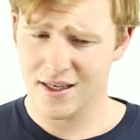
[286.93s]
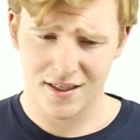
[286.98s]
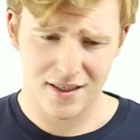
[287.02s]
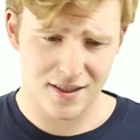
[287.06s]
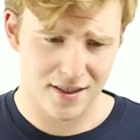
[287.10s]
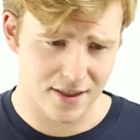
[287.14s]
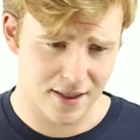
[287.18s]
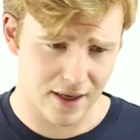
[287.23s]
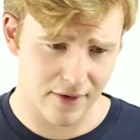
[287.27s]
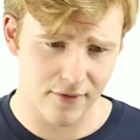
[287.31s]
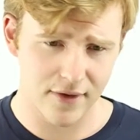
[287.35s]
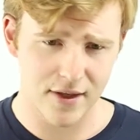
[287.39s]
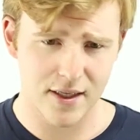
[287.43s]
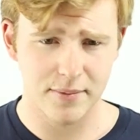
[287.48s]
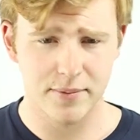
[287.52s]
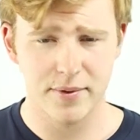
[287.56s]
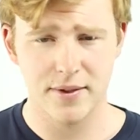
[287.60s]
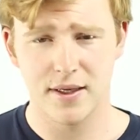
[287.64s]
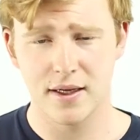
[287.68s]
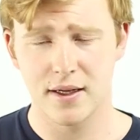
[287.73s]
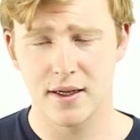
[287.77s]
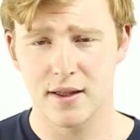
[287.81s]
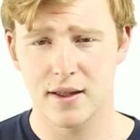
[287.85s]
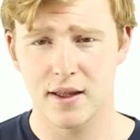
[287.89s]

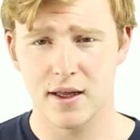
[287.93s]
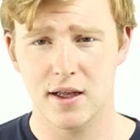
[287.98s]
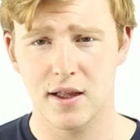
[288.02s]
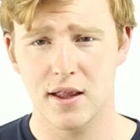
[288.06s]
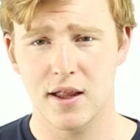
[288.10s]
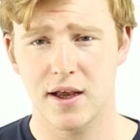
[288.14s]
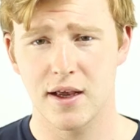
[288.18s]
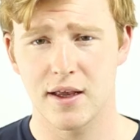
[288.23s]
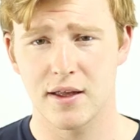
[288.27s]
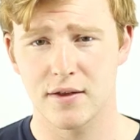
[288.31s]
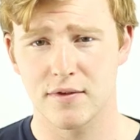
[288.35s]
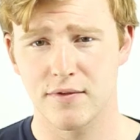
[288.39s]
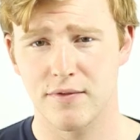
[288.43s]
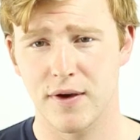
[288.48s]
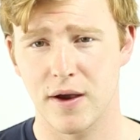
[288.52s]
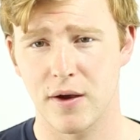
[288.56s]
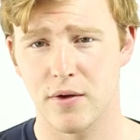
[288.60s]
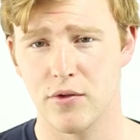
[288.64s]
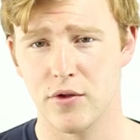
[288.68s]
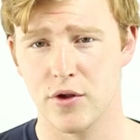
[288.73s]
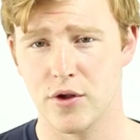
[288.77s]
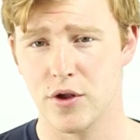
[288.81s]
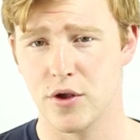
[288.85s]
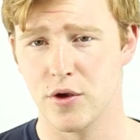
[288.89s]
70% of the clients
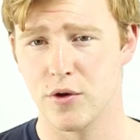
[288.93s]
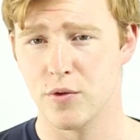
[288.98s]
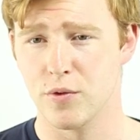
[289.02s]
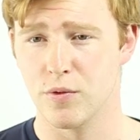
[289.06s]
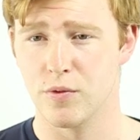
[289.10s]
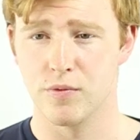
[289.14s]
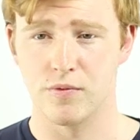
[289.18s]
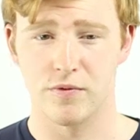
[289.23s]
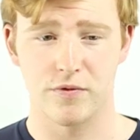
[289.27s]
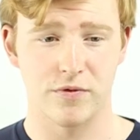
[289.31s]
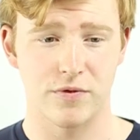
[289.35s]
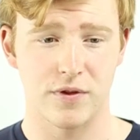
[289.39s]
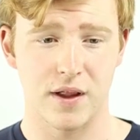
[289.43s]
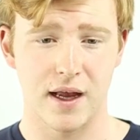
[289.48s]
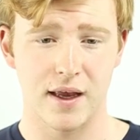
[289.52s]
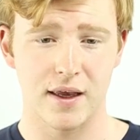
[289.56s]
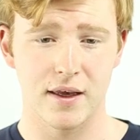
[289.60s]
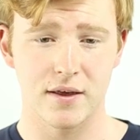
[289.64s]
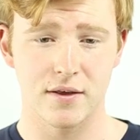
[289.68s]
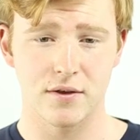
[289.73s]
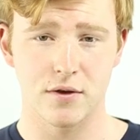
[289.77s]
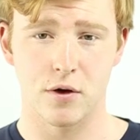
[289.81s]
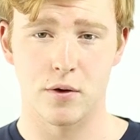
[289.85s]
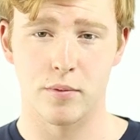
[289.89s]
found the new
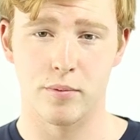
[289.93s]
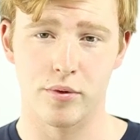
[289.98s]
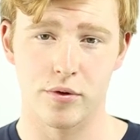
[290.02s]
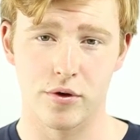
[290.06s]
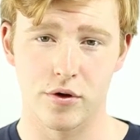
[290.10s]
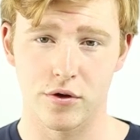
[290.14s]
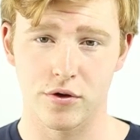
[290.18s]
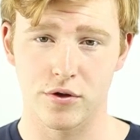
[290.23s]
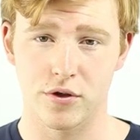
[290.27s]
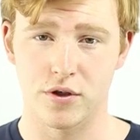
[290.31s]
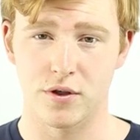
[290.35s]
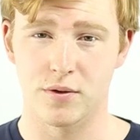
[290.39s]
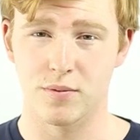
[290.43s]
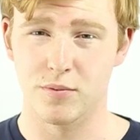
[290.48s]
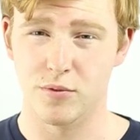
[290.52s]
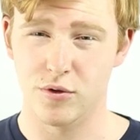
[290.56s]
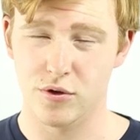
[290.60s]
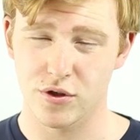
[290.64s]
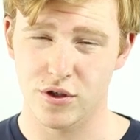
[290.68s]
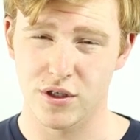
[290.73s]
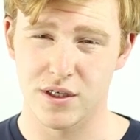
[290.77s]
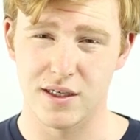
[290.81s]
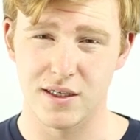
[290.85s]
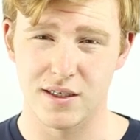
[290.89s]
flyers or brochures
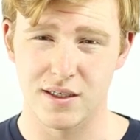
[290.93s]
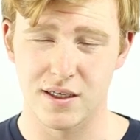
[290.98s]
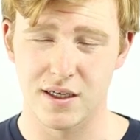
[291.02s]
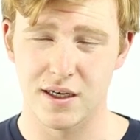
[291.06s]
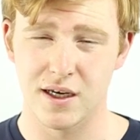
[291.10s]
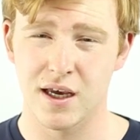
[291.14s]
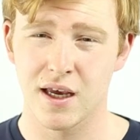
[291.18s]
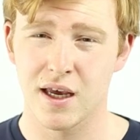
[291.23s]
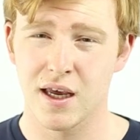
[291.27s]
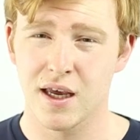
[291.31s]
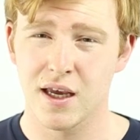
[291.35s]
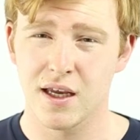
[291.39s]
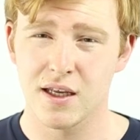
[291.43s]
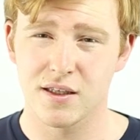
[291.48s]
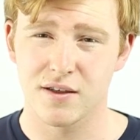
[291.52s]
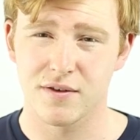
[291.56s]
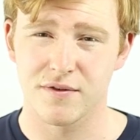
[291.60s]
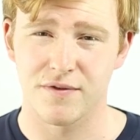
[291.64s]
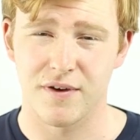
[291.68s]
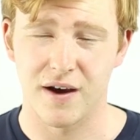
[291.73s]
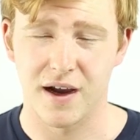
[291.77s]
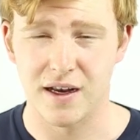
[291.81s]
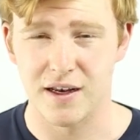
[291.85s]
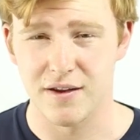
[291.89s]
much easier to
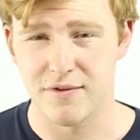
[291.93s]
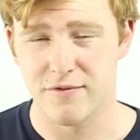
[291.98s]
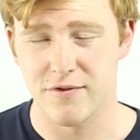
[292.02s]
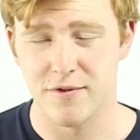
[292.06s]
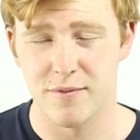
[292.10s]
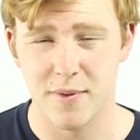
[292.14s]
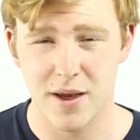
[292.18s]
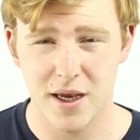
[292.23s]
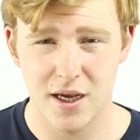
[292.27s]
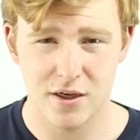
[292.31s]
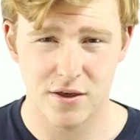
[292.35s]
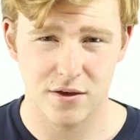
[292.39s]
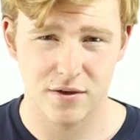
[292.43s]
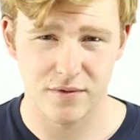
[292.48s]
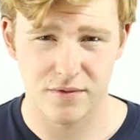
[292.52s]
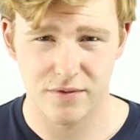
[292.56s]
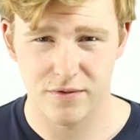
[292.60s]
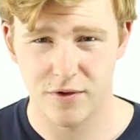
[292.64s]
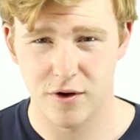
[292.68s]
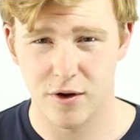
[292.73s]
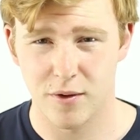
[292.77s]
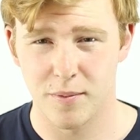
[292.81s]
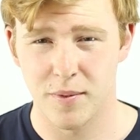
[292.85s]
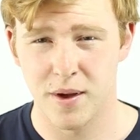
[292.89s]
find information
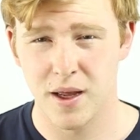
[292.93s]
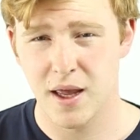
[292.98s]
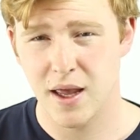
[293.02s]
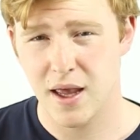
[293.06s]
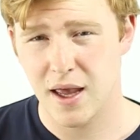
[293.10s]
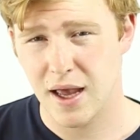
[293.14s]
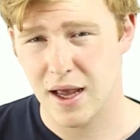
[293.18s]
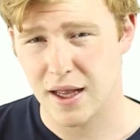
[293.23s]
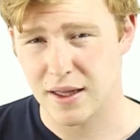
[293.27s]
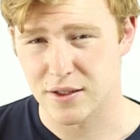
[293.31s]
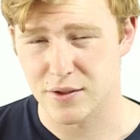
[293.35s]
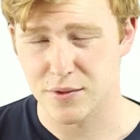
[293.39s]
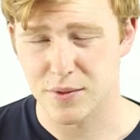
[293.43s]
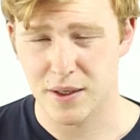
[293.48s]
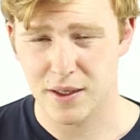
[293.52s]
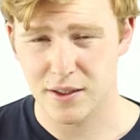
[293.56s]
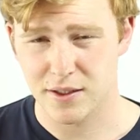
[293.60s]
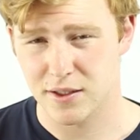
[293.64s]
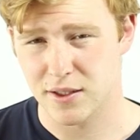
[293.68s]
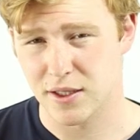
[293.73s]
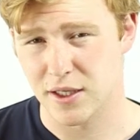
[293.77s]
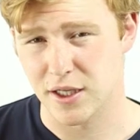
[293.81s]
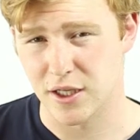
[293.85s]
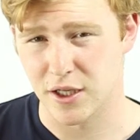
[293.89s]
from and to
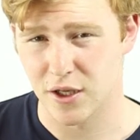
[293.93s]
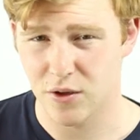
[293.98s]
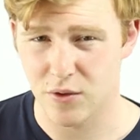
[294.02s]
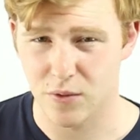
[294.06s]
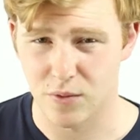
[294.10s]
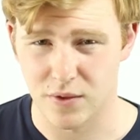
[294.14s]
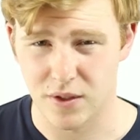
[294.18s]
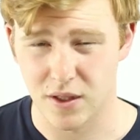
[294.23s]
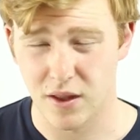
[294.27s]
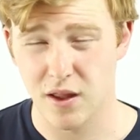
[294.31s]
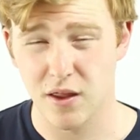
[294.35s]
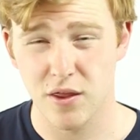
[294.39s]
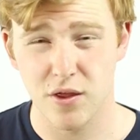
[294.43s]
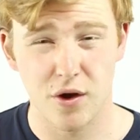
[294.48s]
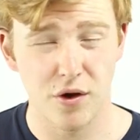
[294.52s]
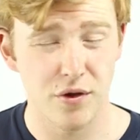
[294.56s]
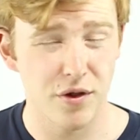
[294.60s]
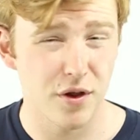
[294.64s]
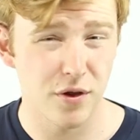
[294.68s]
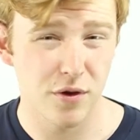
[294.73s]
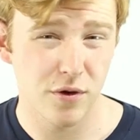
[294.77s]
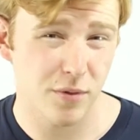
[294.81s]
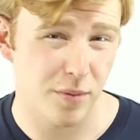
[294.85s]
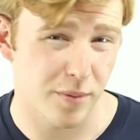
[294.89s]
actually use, and they thought
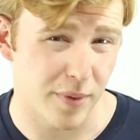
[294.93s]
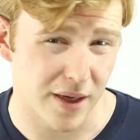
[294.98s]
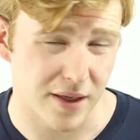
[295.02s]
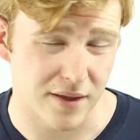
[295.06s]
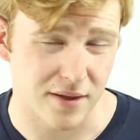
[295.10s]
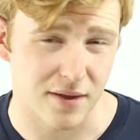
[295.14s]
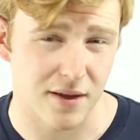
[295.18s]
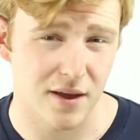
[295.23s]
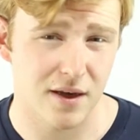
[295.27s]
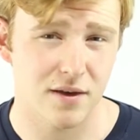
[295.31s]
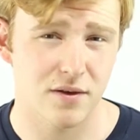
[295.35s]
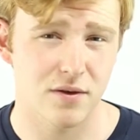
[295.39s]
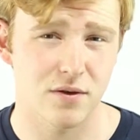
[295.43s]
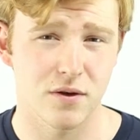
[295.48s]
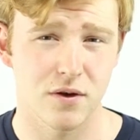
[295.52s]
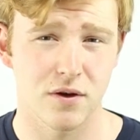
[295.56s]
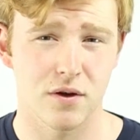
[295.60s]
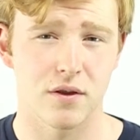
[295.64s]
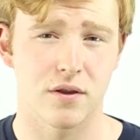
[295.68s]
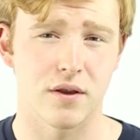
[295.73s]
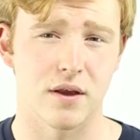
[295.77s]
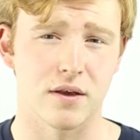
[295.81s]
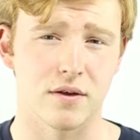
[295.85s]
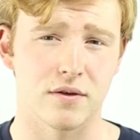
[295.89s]
they looked better, that sort
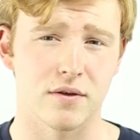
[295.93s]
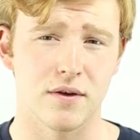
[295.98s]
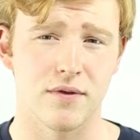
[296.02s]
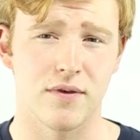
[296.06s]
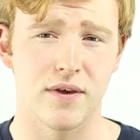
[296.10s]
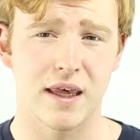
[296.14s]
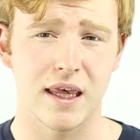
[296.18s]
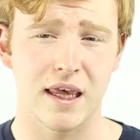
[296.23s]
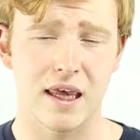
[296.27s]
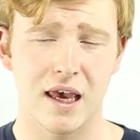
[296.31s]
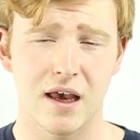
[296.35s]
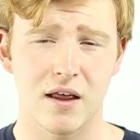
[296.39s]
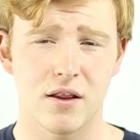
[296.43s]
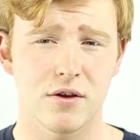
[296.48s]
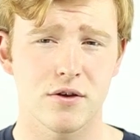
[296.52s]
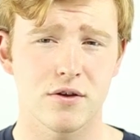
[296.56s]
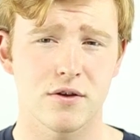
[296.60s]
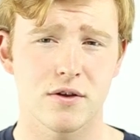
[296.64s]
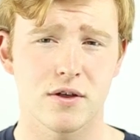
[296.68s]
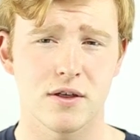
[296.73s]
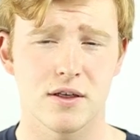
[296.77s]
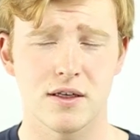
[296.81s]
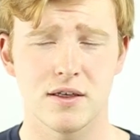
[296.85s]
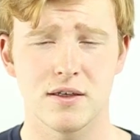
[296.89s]
of thing. So if you can get those
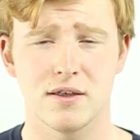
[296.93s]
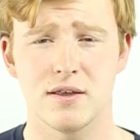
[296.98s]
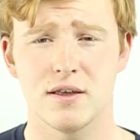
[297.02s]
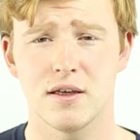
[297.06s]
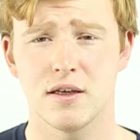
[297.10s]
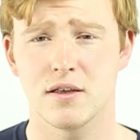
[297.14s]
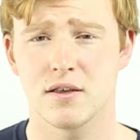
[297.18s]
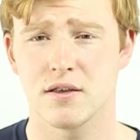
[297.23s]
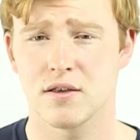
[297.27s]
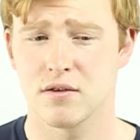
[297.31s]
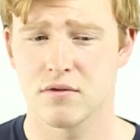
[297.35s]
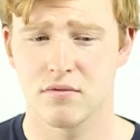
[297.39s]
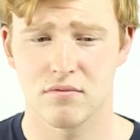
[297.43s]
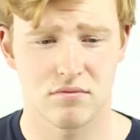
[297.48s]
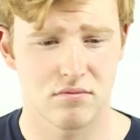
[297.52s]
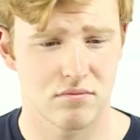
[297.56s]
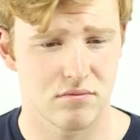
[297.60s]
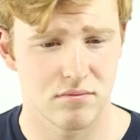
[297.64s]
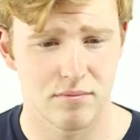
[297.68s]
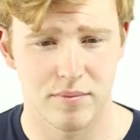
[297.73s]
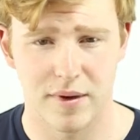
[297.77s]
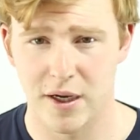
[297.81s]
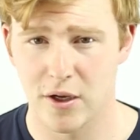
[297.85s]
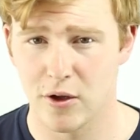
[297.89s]
statistics,
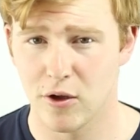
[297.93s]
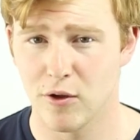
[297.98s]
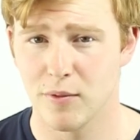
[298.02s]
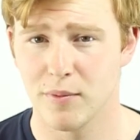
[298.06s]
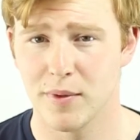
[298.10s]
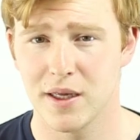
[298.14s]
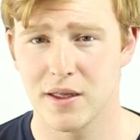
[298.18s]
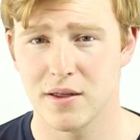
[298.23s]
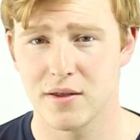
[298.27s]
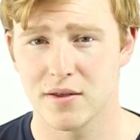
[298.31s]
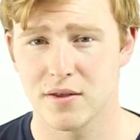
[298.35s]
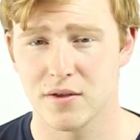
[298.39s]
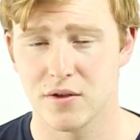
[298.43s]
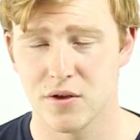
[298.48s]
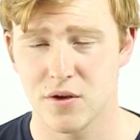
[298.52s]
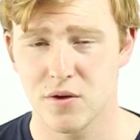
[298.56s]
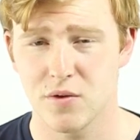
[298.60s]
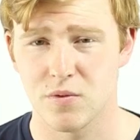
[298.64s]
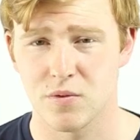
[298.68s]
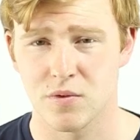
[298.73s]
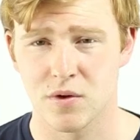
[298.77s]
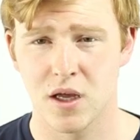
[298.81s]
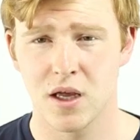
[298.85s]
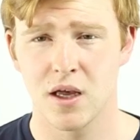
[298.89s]
by all means
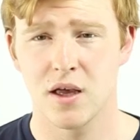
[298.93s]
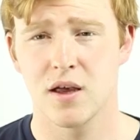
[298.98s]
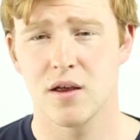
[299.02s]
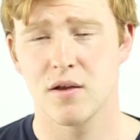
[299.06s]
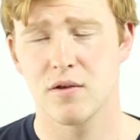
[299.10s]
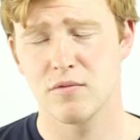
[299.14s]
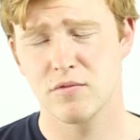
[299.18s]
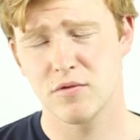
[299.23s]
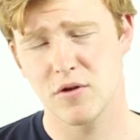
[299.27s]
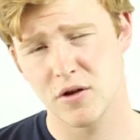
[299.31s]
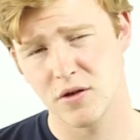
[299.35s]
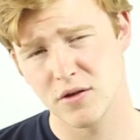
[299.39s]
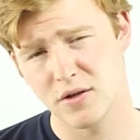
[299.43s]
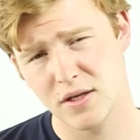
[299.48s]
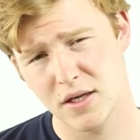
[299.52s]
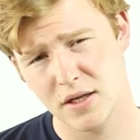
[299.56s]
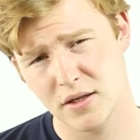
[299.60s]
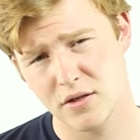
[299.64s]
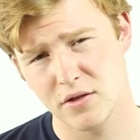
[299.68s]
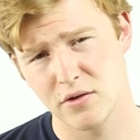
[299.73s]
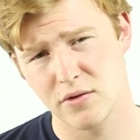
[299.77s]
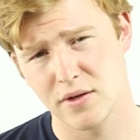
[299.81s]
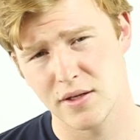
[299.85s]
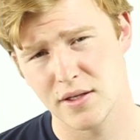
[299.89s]
do.
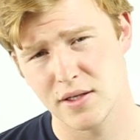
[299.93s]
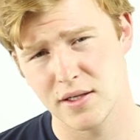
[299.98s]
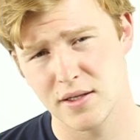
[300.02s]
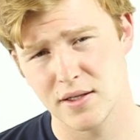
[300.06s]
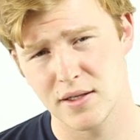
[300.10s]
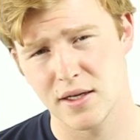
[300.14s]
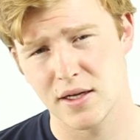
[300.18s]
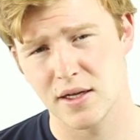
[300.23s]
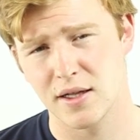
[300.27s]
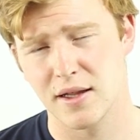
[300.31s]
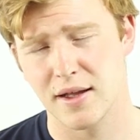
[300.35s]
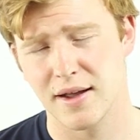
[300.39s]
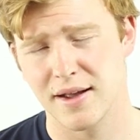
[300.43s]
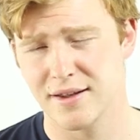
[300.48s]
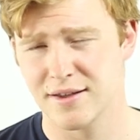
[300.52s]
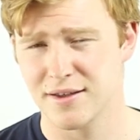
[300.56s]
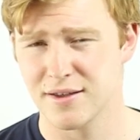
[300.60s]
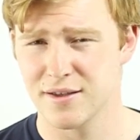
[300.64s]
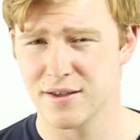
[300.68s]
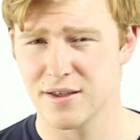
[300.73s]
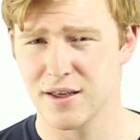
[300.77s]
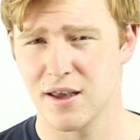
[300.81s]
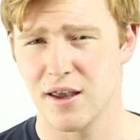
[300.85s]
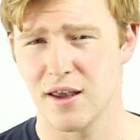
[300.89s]
contact your existing clients
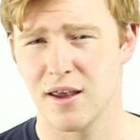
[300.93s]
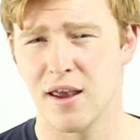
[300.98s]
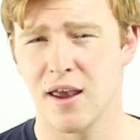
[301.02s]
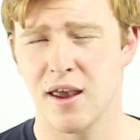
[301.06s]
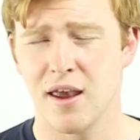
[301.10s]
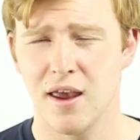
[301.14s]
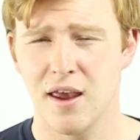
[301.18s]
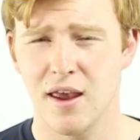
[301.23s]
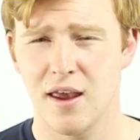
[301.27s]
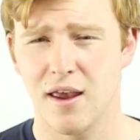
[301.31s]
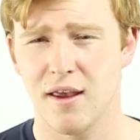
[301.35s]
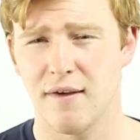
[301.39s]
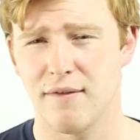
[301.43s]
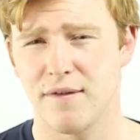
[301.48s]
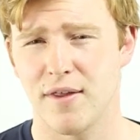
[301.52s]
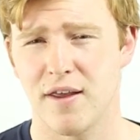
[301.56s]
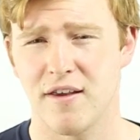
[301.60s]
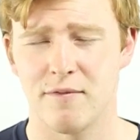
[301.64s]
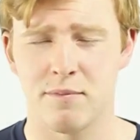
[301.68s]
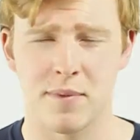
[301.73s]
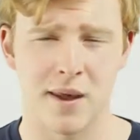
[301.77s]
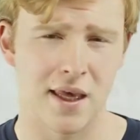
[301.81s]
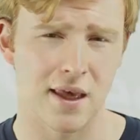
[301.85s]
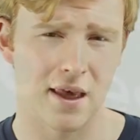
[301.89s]
and see if
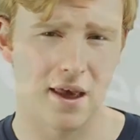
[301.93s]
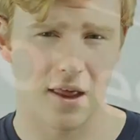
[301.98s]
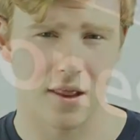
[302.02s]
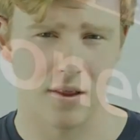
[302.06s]
they've been